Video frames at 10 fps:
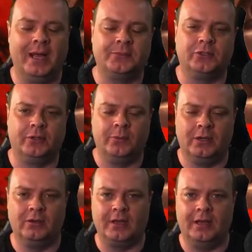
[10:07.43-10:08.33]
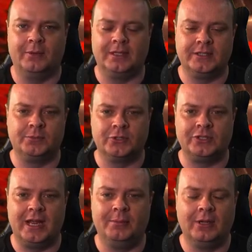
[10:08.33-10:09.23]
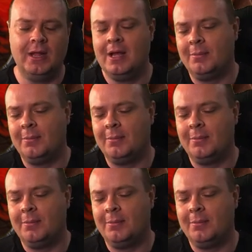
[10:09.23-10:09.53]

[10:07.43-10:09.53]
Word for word: We absolutely will look at it when things are more stable.